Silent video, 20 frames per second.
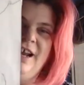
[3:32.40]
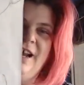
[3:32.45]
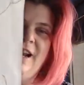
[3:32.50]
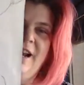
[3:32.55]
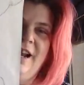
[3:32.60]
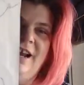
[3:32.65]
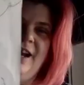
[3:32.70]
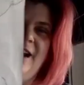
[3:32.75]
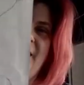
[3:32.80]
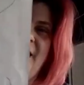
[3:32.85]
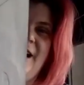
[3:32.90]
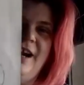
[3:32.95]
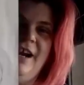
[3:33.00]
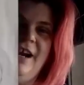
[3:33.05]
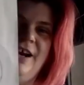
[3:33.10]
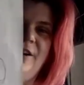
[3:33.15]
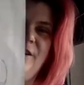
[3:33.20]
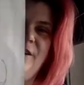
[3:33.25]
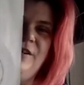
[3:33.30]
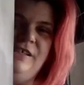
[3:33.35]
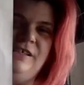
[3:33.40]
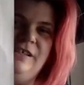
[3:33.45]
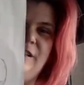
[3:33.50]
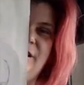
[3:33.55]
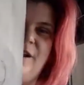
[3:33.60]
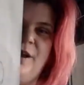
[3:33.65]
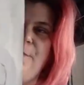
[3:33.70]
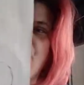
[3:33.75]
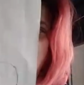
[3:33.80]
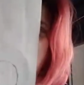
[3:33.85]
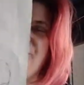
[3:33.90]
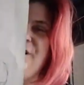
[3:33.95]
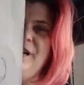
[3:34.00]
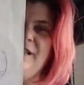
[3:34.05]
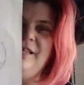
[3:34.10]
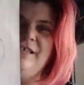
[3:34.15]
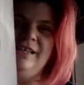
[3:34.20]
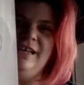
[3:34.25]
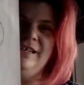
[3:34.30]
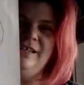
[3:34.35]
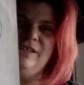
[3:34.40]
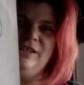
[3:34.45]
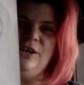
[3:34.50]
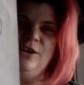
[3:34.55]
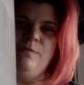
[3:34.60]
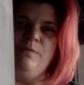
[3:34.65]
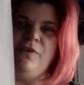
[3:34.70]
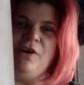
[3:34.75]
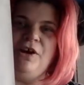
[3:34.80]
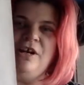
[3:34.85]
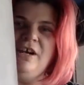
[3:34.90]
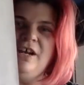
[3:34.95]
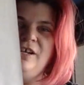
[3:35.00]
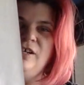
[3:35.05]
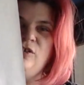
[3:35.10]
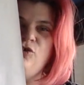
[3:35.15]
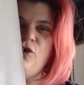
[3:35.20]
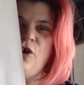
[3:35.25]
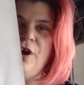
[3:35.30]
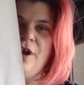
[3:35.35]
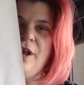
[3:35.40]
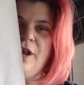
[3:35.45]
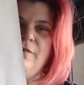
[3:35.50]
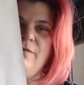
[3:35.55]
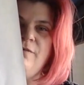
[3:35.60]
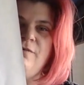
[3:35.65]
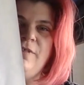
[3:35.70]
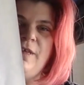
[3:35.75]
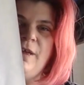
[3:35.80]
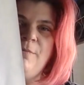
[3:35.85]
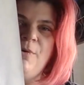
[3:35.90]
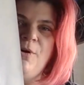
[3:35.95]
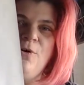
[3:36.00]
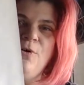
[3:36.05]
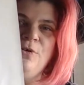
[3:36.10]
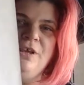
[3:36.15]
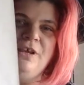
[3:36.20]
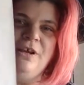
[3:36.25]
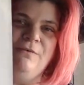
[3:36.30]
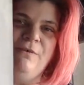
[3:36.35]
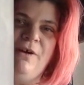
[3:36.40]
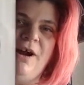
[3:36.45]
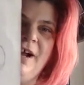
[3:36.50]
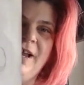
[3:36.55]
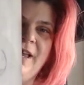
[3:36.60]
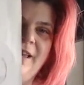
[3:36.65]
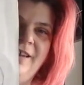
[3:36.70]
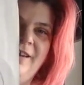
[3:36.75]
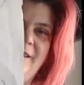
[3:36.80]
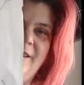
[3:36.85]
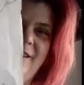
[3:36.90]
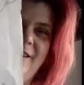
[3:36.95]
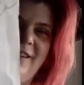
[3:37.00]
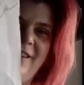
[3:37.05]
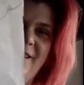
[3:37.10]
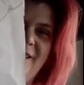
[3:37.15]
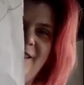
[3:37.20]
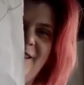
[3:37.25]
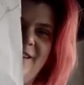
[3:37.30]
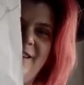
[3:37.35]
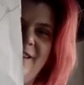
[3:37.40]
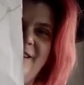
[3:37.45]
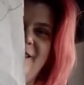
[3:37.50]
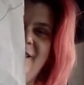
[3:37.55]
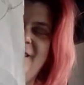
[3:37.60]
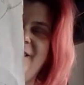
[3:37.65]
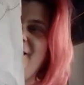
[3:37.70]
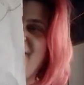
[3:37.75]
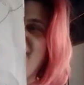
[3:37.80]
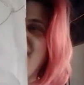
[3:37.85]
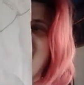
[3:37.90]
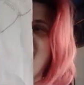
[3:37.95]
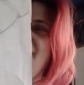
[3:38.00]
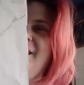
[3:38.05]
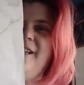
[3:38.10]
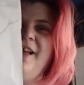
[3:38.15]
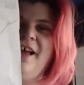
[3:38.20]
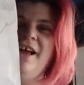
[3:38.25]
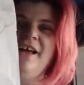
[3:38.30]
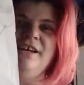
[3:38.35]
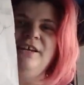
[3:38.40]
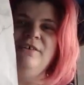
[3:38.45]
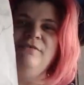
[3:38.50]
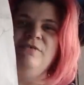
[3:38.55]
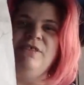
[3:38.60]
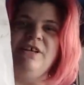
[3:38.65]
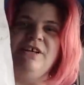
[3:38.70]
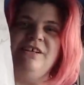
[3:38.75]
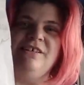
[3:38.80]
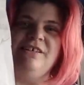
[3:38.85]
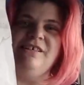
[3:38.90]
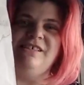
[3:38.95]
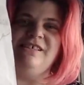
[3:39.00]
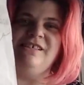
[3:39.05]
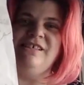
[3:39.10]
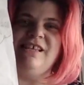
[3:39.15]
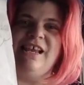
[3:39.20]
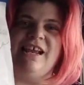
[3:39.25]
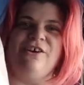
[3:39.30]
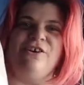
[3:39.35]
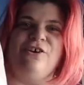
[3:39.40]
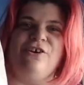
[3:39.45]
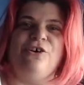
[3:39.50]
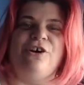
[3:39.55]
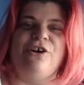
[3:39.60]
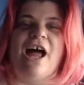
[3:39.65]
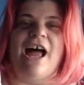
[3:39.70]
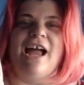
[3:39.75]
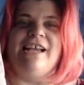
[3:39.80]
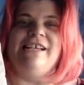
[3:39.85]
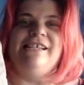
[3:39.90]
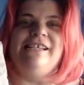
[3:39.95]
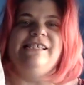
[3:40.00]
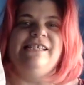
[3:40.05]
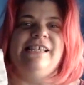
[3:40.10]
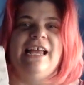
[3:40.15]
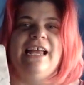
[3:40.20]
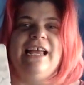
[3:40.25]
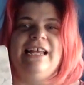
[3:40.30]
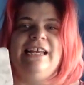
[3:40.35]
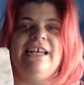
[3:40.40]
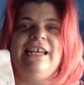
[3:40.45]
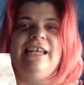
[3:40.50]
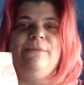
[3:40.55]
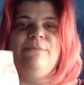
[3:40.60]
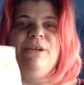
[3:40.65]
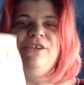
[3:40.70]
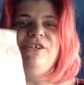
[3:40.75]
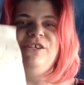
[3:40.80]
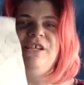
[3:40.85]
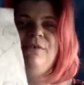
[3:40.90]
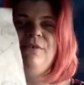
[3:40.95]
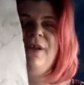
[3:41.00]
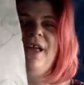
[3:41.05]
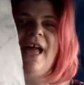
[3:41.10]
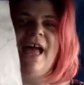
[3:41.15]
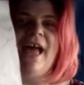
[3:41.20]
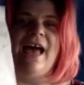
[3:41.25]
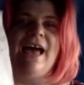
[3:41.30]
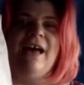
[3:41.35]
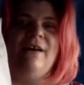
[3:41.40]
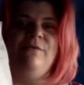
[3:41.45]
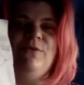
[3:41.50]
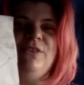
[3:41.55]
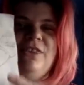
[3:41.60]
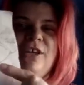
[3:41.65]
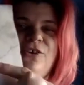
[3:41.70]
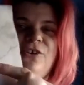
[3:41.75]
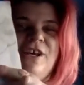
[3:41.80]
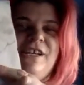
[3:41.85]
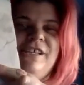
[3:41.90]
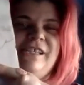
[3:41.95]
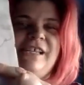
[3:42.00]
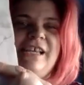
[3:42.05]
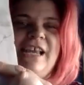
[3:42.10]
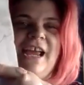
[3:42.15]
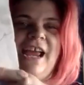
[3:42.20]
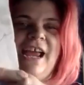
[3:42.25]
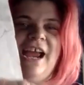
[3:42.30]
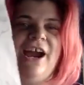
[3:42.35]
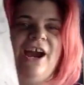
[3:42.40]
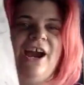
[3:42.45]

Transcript: Here's a person at the telescope, very nice drawing of them holding a rocket. Kind of the standard Einstein image that we have with the crazy hair.